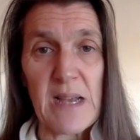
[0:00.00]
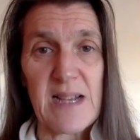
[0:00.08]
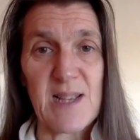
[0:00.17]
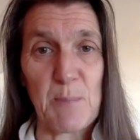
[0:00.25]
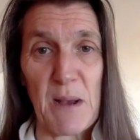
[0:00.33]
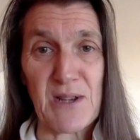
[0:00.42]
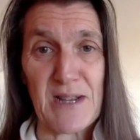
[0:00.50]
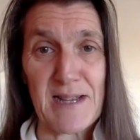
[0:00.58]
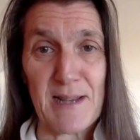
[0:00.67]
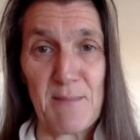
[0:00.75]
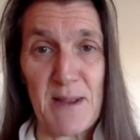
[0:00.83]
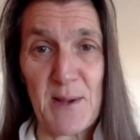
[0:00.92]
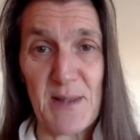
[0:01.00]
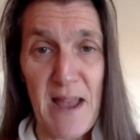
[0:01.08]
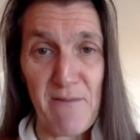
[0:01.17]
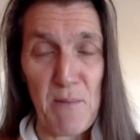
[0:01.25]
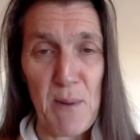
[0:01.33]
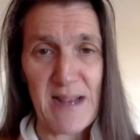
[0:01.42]
especially somebody who's
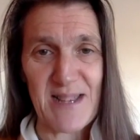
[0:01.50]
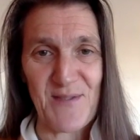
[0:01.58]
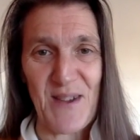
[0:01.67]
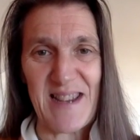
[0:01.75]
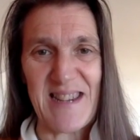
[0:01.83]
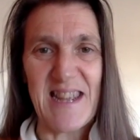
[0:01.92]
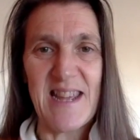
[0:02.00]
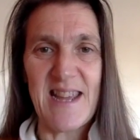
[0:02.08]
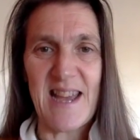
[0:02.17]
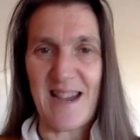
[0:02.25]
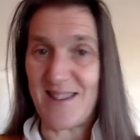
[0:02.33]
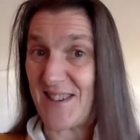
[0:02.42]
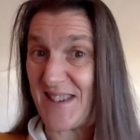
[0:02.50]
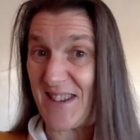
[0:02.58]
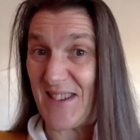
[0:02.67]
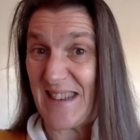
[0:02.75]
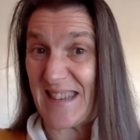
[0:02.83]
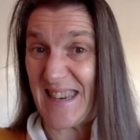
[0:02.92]
never breastfed, how to do
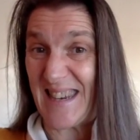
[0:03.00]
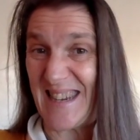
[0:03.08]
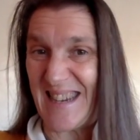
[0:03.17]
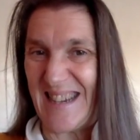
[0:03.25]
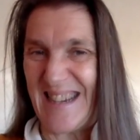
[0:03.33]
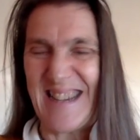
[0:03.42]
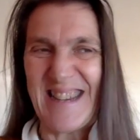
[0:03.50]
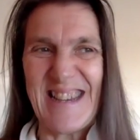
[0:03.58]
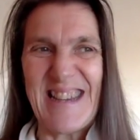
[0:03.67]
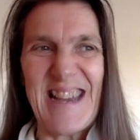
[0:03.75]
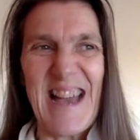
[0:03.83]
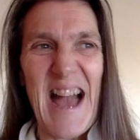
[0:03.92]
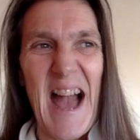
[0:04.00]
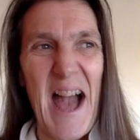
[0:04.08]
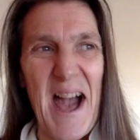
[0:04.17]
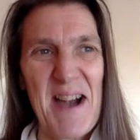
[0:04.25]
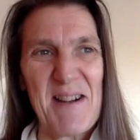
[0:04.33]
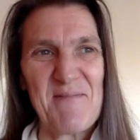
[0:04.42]
it.
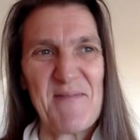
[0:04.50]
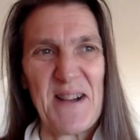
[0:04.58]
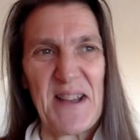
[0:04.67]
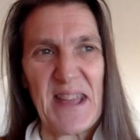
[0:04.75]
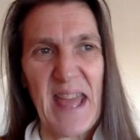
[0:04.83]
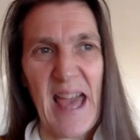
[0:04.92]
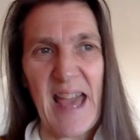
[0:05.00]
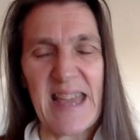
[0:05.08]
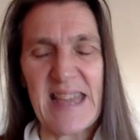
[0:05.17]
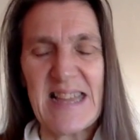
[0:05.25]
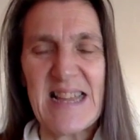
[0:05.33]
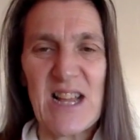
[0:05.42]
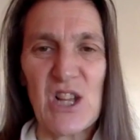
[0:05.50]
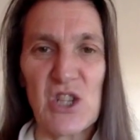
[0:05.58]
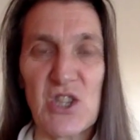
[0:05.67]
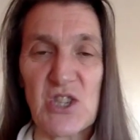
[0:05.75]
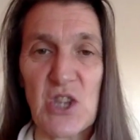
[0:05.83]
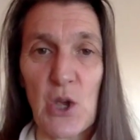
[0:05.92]
Okay,
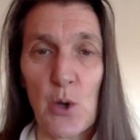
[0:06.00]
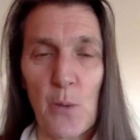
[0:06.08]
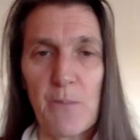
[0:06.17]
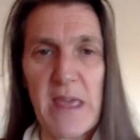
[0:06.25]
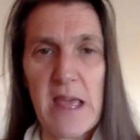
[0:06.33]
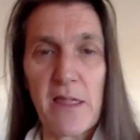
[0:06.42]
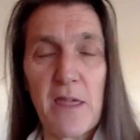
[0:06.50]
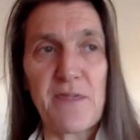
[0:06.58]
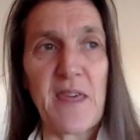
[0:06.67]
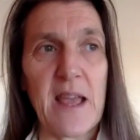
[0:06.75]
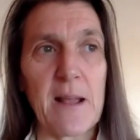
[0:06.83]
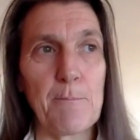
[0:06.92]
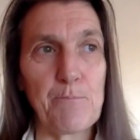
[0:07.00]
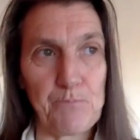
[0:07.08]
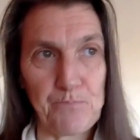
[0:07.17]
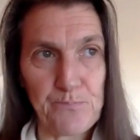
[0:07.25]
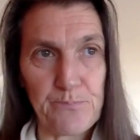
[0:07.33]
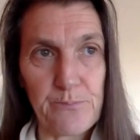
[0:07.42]
so the other thing
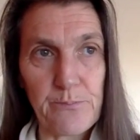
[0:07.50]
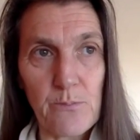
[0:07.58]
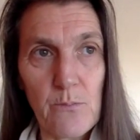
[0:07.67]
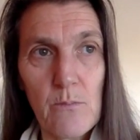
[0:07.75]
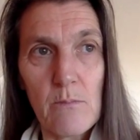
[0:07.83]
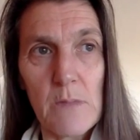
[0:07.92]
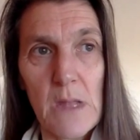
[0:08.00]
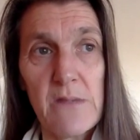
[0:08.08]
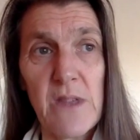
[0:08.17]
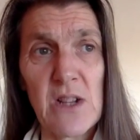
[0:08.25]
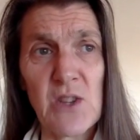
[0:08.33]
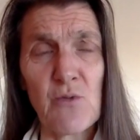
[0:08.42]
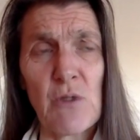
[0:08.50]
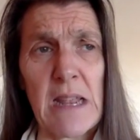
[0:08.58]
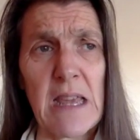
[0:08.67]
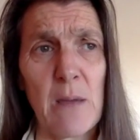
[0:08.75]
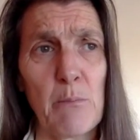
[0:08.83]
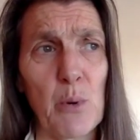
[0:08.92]
that's
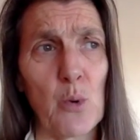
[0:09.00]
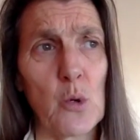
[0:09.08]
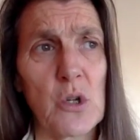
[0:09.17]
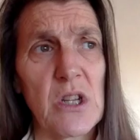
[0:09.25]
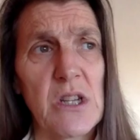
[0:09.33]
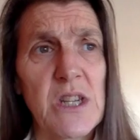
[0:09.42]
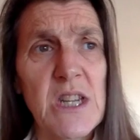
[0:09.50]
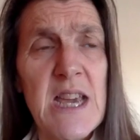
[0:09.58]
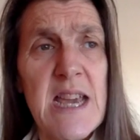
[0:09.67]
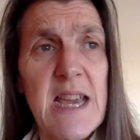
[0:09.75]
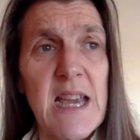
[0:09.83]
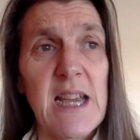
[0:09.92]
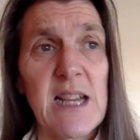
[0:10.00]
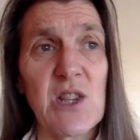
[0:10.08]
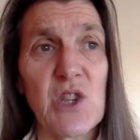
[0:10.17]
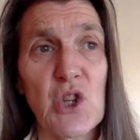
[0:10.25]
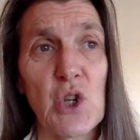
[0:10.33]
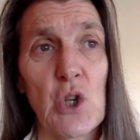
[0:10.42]
really important
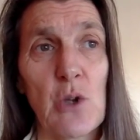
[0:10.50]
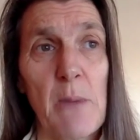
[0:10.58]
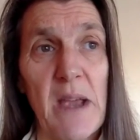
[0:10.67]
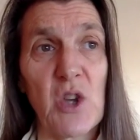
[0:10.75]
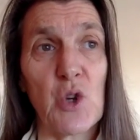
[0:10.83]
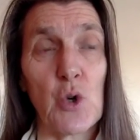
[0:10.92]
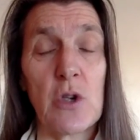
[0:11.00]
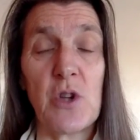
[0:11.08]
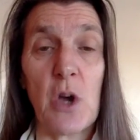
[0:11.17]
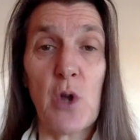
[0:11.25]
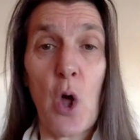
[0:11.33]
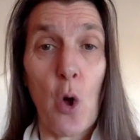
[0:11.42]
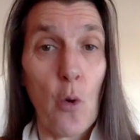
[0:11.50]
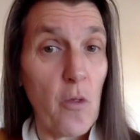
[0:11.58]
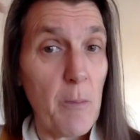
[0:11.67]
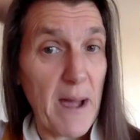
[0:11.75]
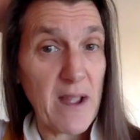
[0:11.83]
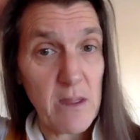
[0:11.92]
is to make sure you don't hold
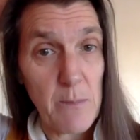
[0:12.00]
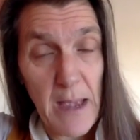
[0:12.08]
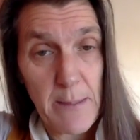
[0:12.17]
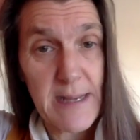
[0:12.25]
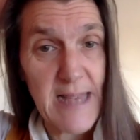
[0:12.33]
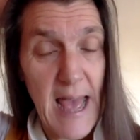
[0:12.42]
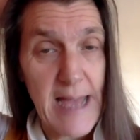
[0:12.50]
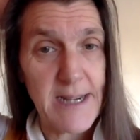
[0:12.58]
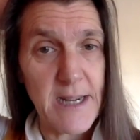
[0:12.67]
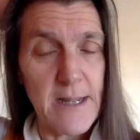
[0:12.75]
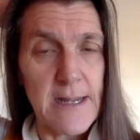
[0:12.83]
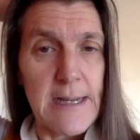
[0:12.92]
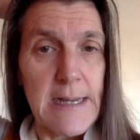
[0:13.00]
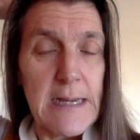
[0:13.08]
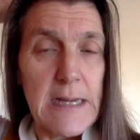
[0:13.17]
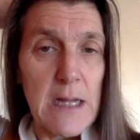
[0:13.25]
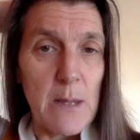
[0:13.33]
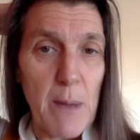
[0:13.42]
the back of the baby's head.
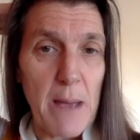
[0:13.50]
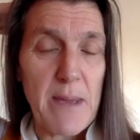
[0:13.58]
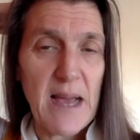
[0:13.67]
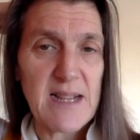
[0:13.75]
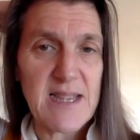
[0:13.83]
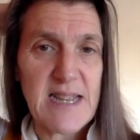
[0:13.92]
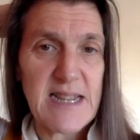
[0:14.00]
The baby has an